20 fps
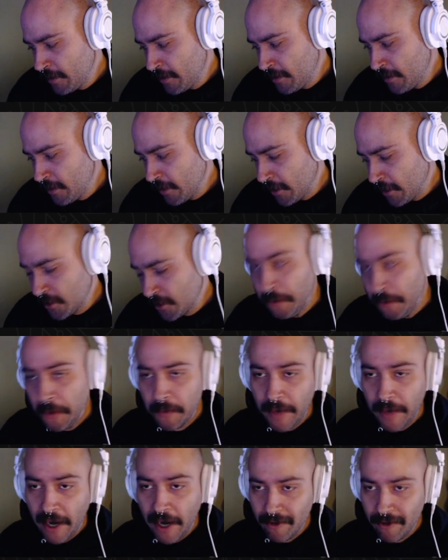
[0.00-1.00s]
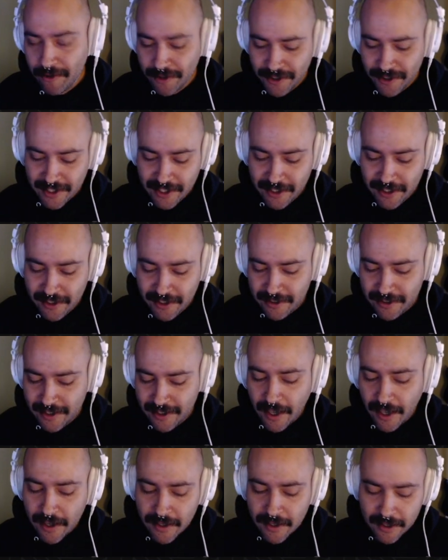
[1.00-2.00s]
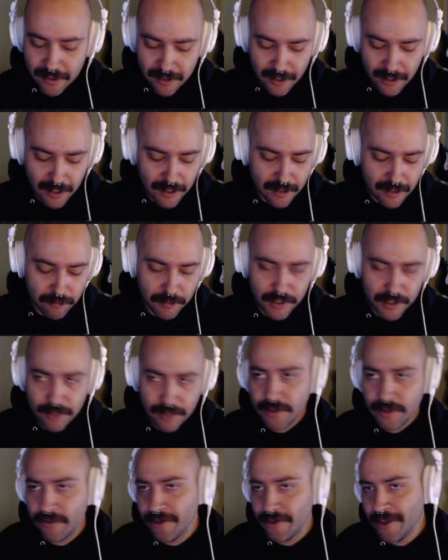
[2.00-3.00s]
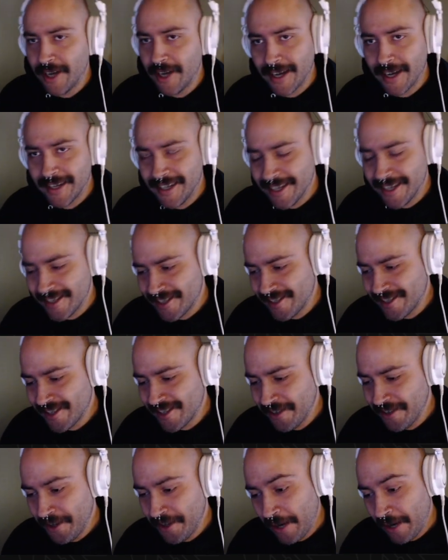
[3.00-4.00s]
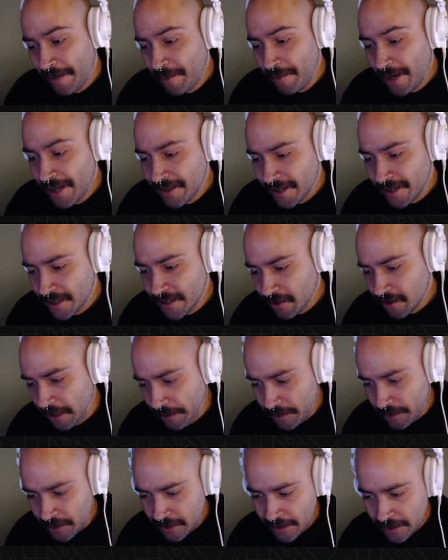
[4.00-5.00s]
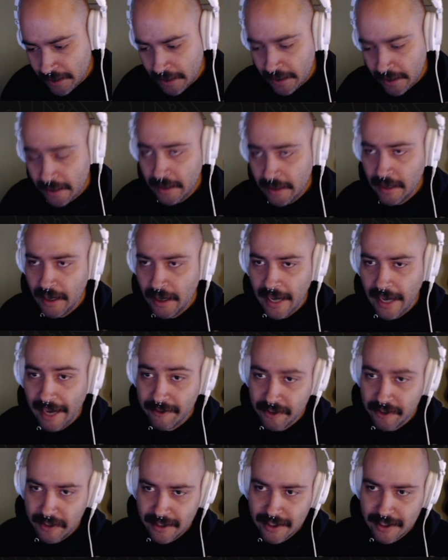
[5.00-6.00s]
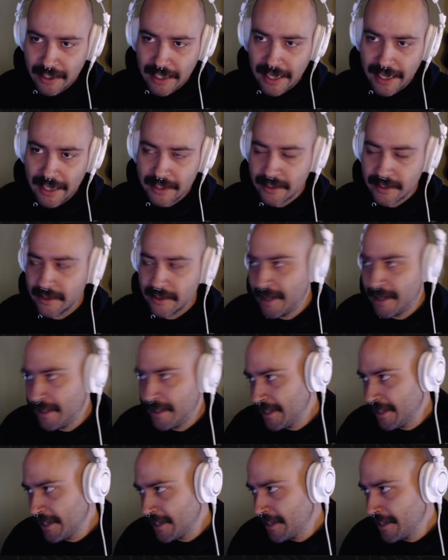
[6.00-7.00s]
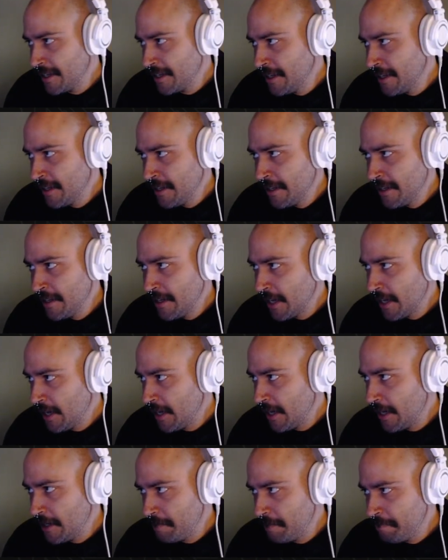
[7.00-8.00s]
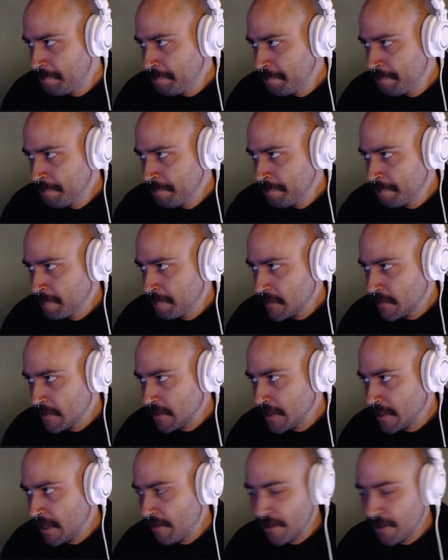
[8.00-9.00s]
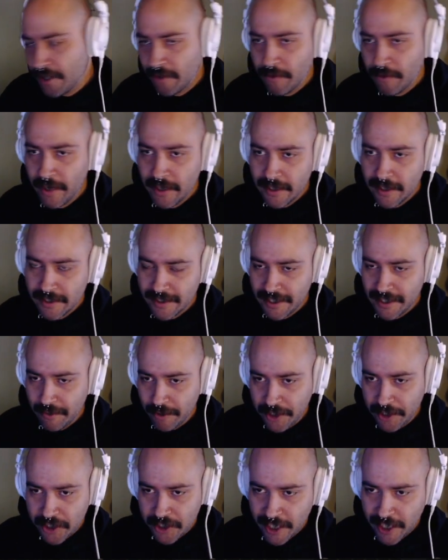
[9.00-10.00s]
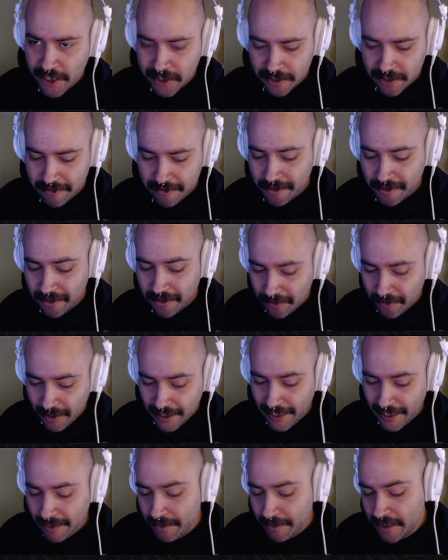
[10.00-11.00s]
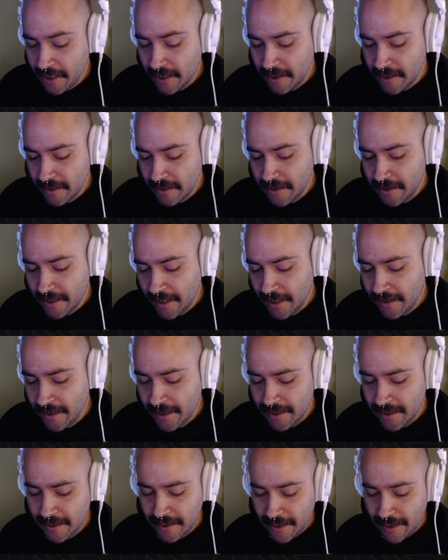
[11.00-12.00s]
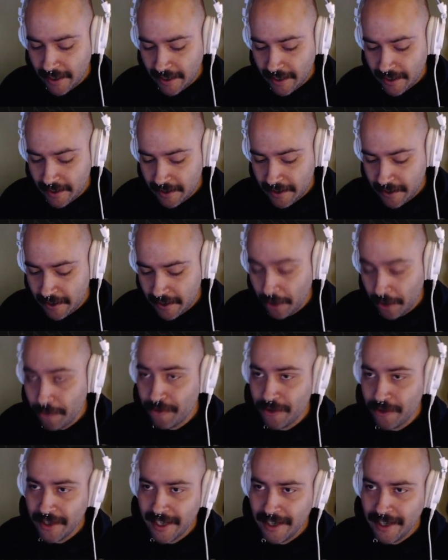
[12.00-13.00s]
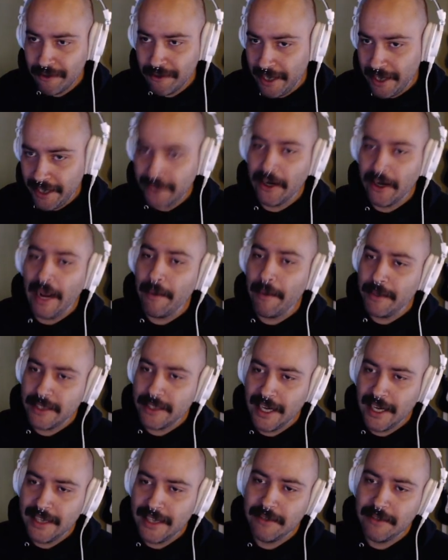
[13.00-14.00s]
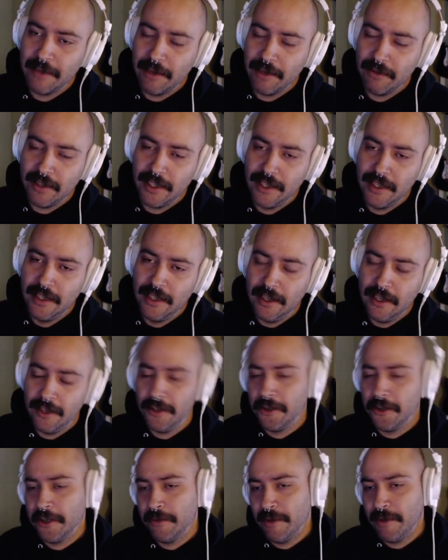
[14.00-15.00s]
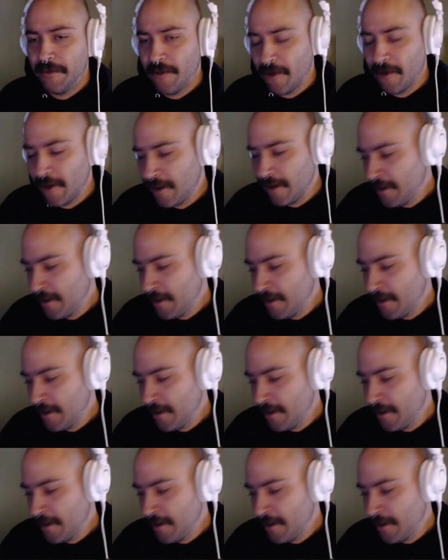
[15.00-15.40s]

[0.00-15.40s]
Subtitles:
a super powerful skill that even if you're not going to necessarily write Python scripts after this class, I think um, having an awareness and appreciation for what can be done, and then hopefully whetting your appetite to maybe learn a bit more.